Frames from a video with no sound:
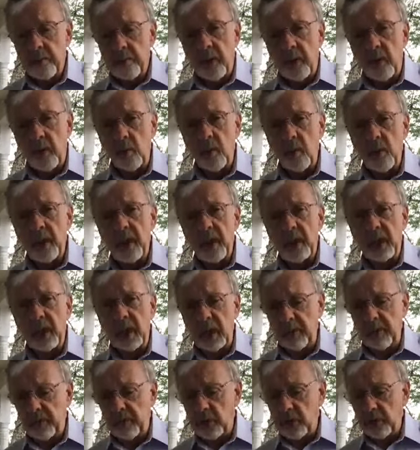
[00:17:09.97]
But I wanted to
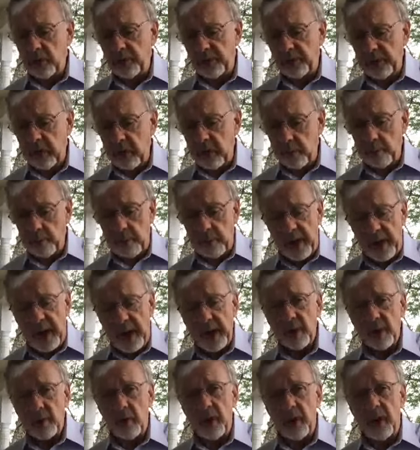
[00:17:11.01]
give you some
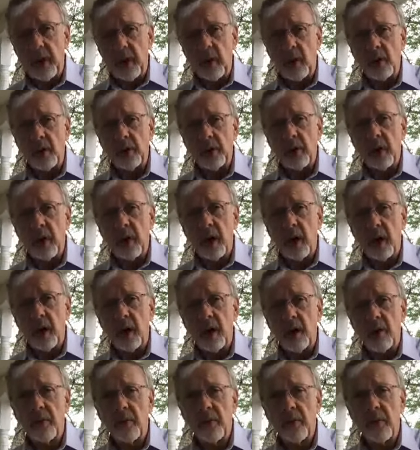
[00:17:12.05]
background
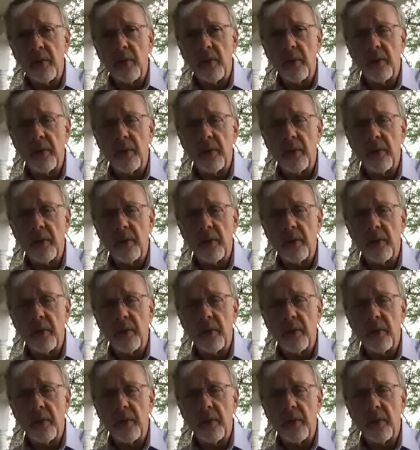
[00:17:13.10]
of